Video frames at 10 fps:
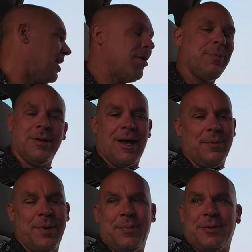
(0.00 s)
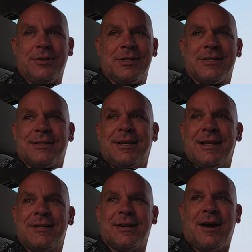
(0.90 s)
I hope a lot of people are just
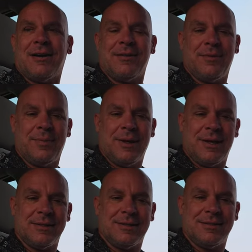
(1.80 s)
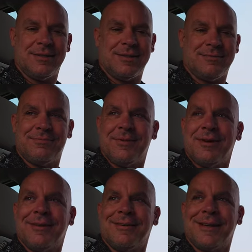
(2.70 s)
getting tired of the BS and just
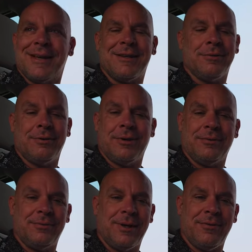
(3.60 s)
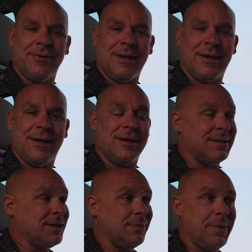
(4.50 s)
hitting the road whenever they can.
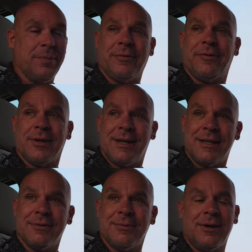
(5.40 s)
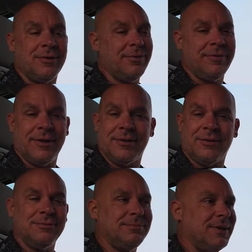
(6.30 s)
I tell people, if you're going to hit the road in your
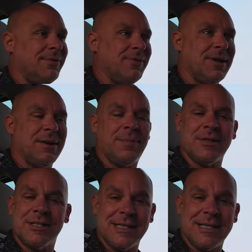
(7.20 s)
vehicle, if you got a bunch of